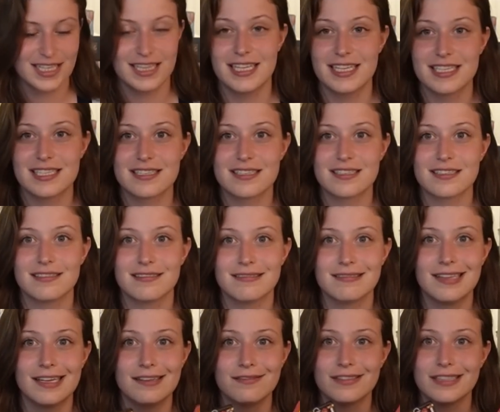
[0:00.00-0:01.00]
this
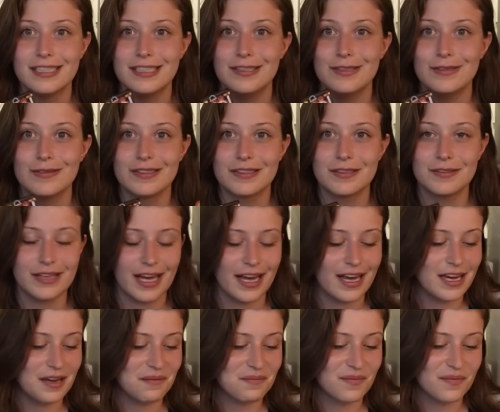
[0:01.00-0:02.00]
lovely new little
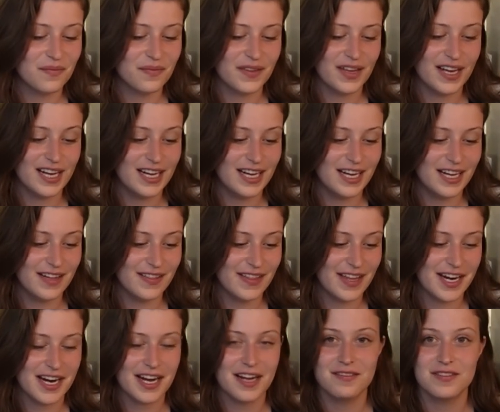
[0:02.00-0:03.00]
game that
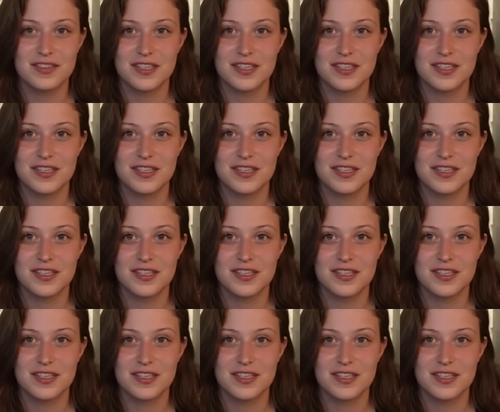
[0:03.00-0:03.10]
I've